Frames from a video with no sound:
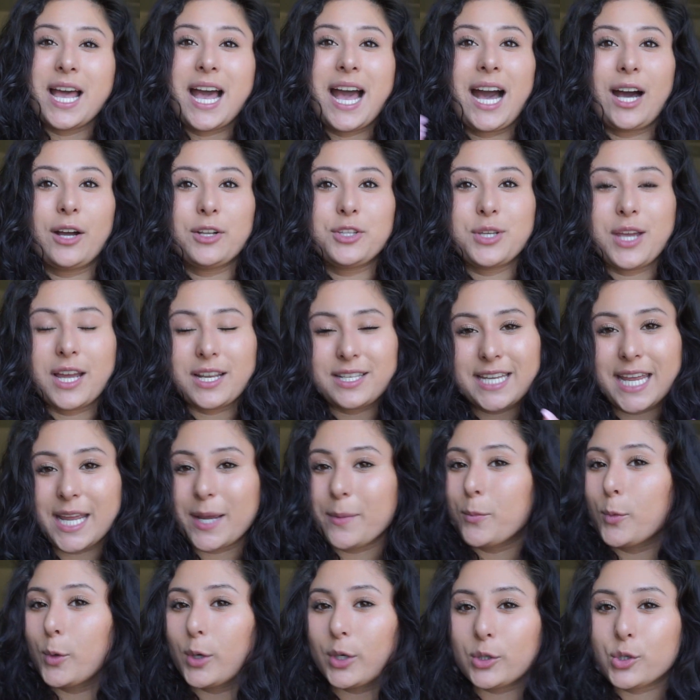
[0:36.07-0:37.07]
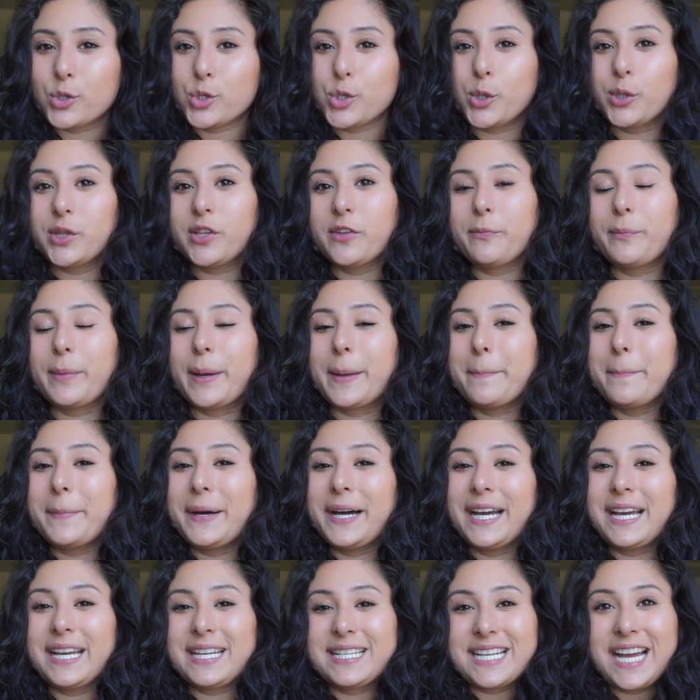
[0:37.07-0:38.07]
how to take more control of my
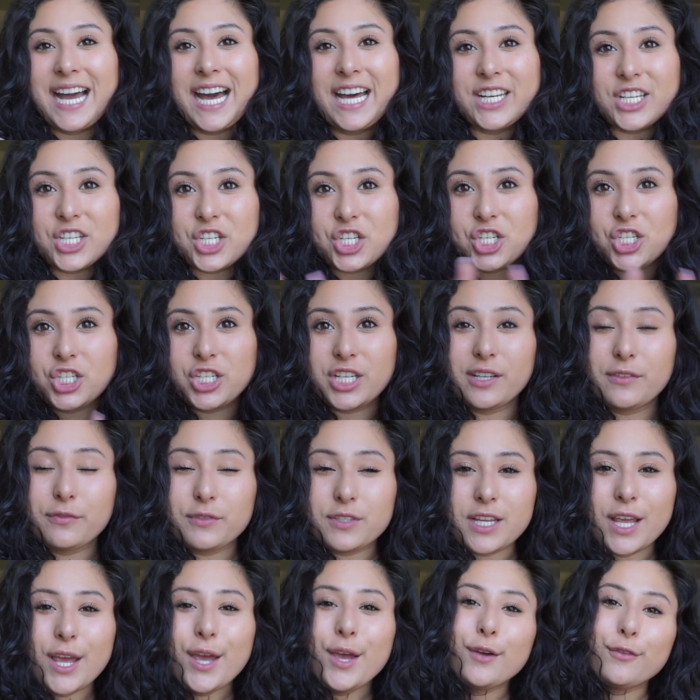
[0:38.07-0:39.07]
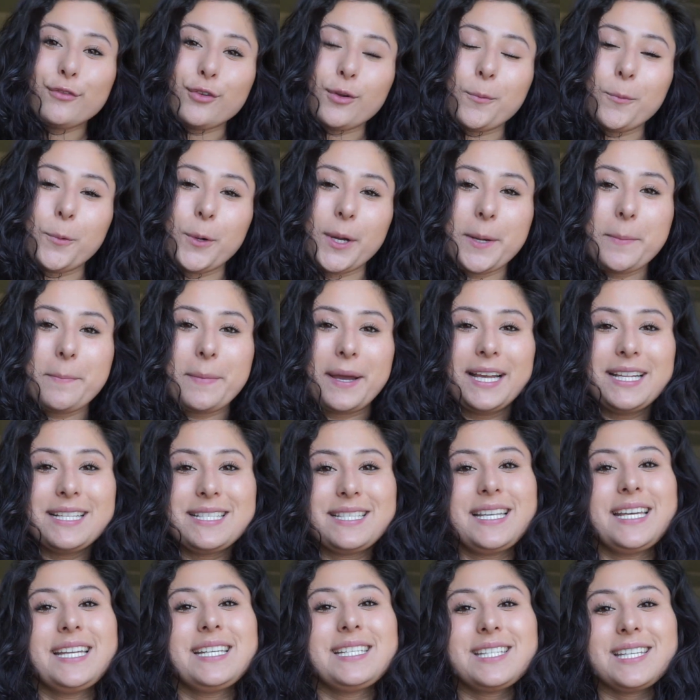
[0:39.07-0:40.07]
mind, how to shift from one
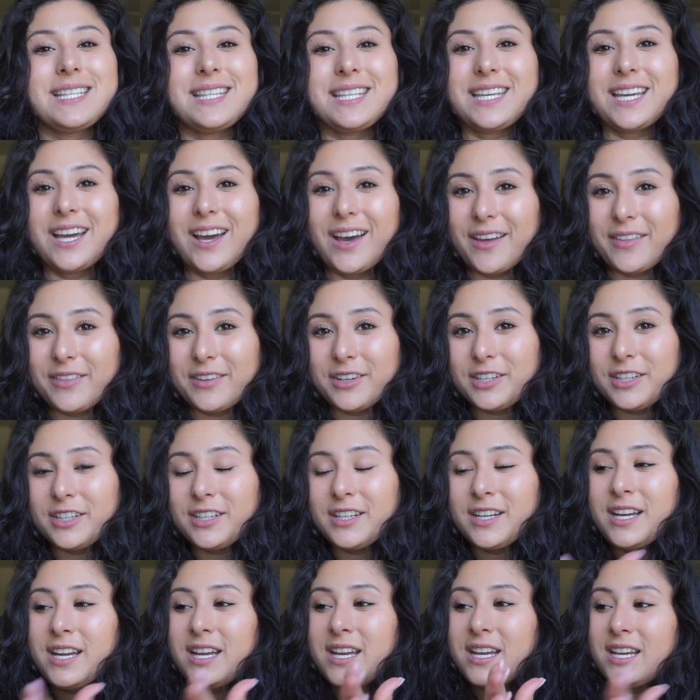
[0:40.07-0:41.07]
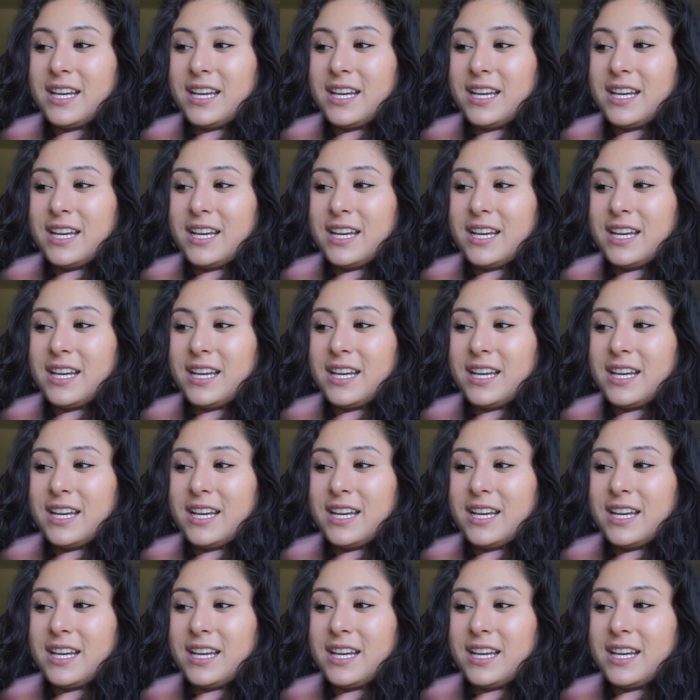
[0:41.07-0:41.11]
mindset to the other,